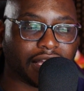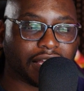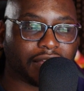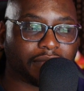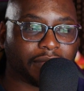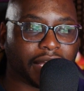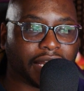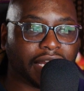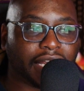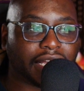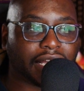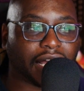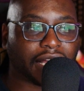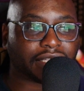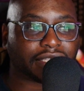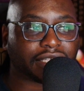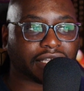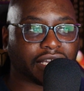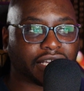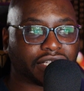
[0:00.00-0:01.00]
Many
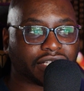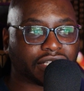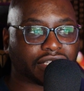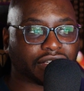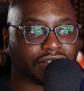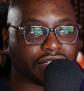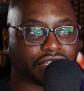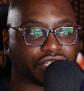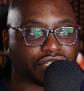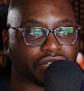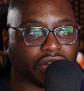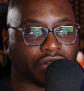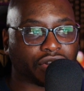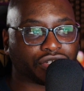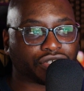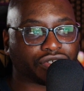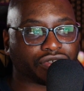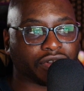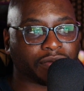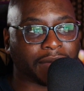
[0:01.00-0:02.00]
constellations of the star
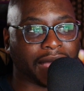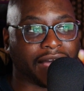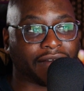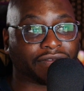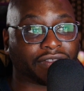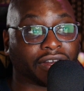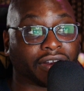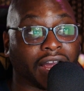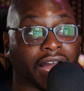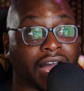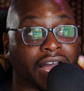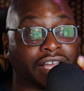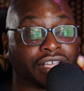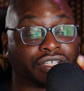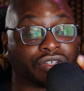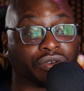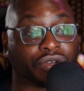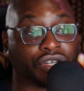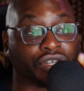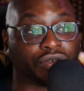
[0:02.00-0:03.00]
stream have their eyes
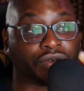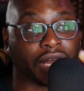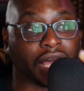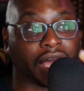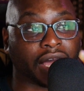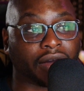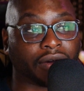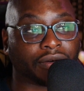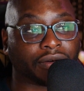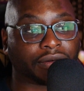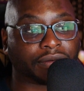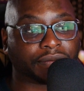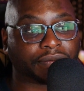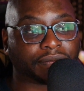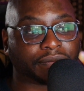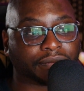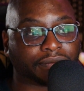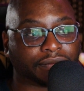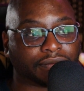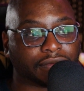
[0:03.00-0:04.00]
on you now.
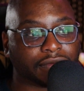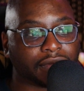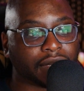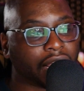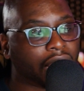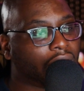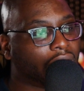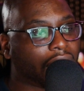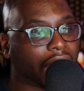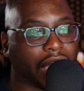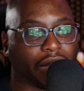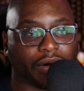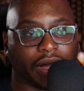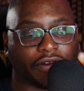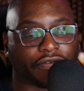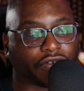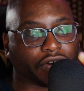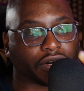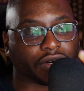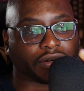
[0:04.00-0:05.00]

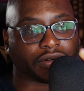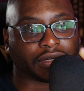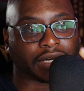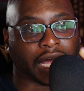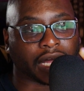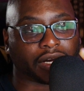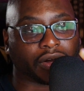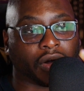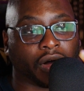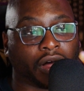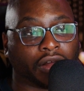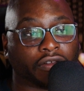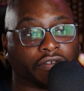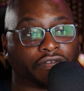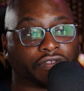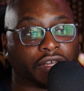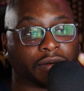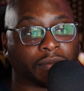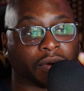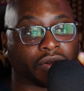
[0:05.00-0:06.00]
However, not all of
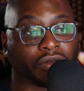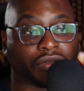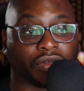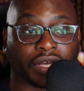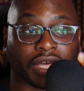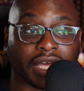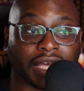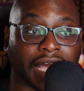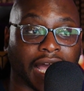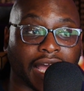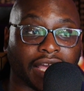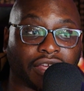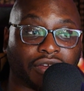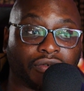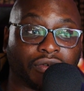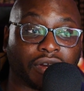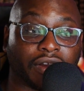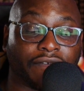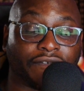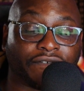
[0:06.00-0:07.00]
them are looking at you
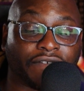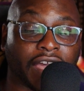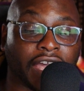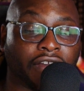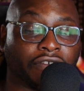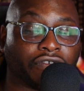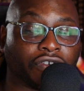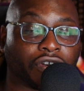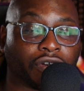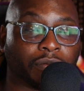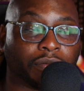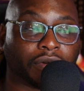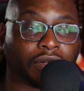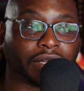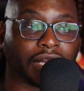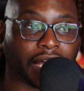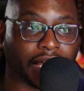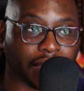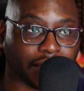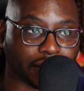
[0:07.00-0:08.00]
in a favorable
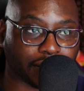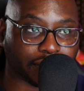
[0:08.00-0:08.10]
light.